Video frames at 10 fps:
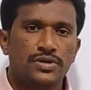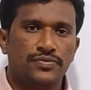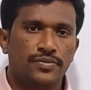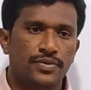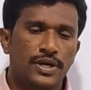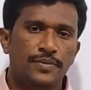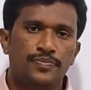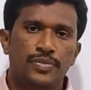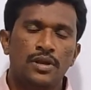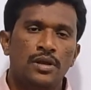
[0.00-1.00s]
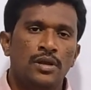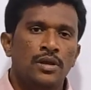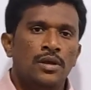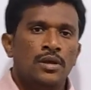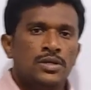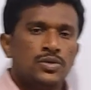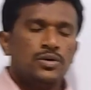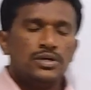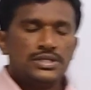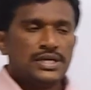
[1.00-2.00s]
stop. Okay.
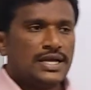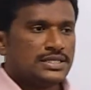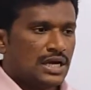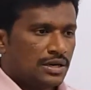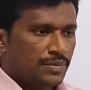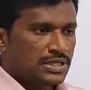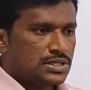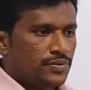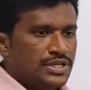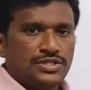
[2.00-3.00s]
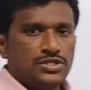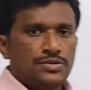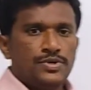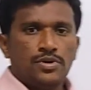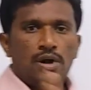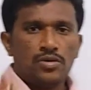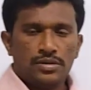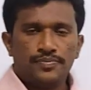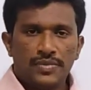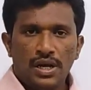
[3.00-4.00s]
So see guys, armature winding is distributed, no
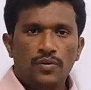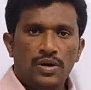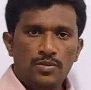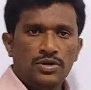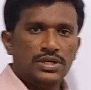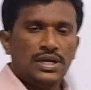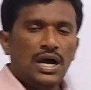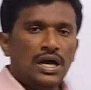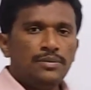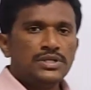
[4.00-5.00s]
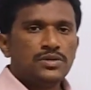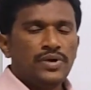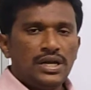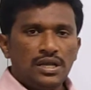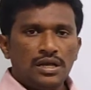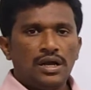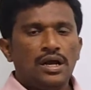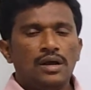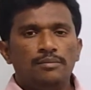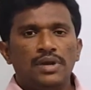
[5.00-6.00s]
doubt. And one more thing, armature winding
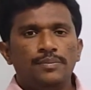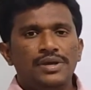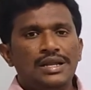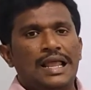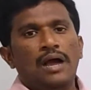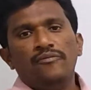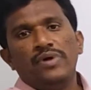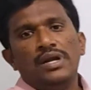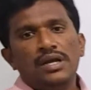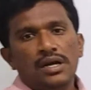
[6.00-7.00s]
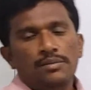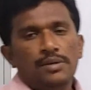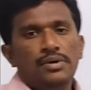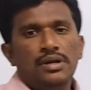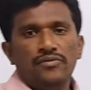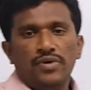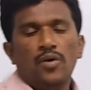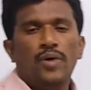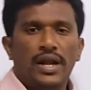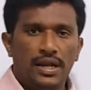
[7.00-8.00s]
may be lap winding and may be
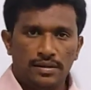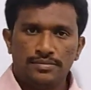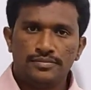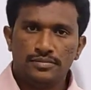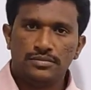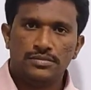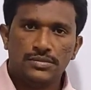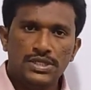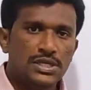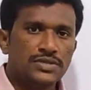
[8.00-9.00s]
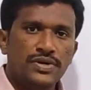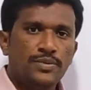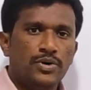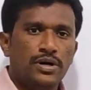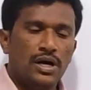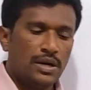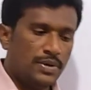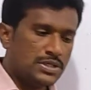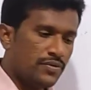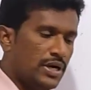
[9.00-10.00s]
wave winding. This is also very important.
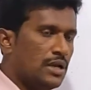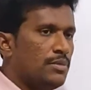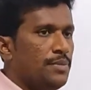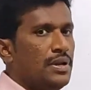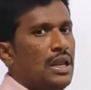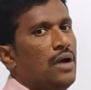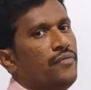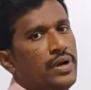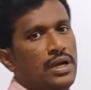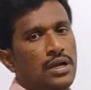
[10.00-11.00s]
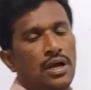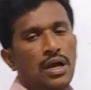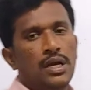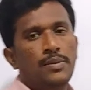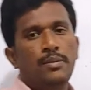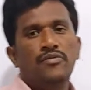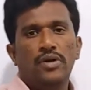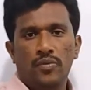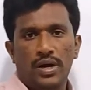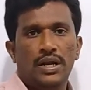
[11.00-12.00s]
Armature winding may be lap winding and it may be
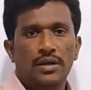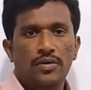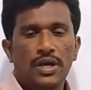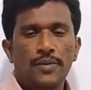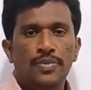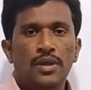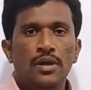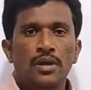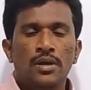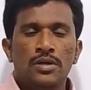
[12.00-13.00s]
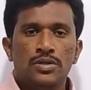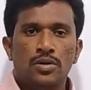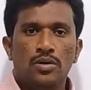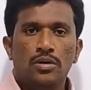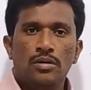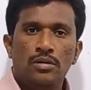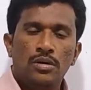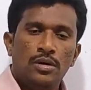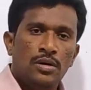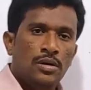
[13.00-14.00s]
wave winding. Okay.
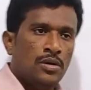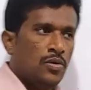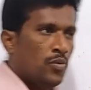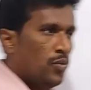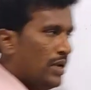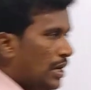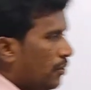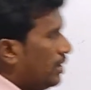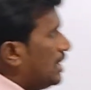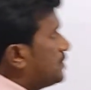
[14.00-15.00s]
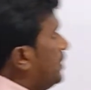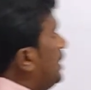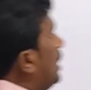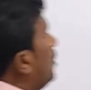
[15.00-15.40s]
So we are going to explain